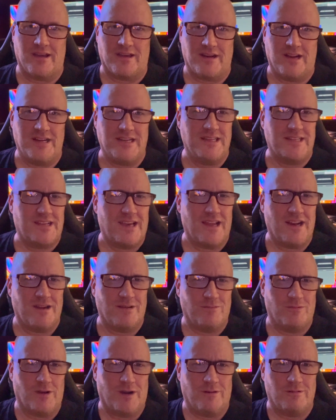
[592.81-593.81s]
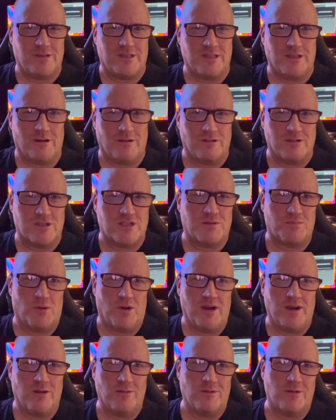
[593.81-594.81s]
And I did kind of, when I was in there, I was
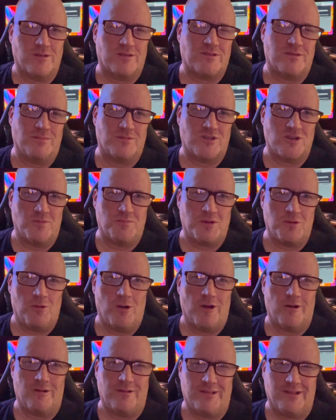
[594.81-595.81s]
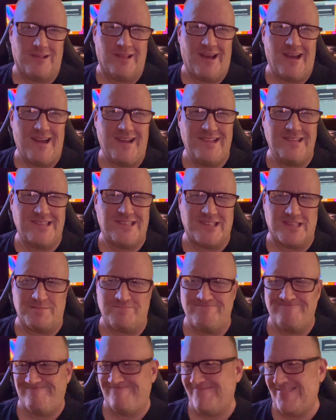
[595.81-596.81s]
spraying it with some soapy water in the lines and
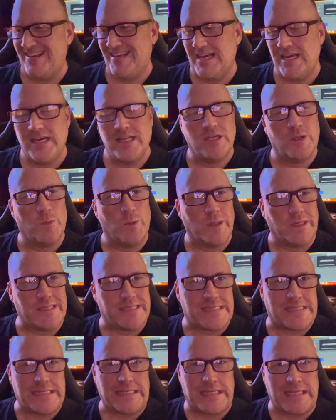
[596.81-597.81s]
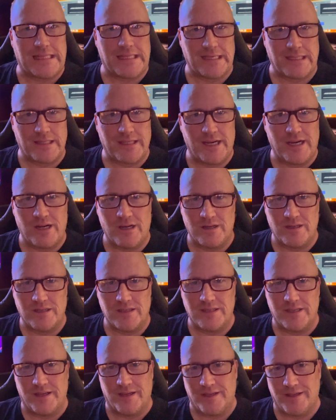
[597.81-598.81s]
didn't really see anything there.
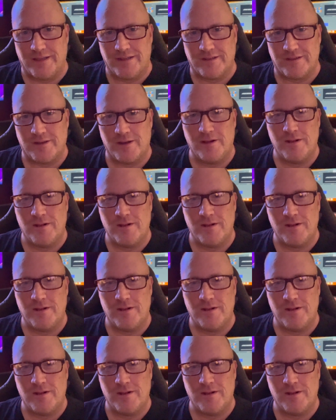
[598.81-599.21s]
And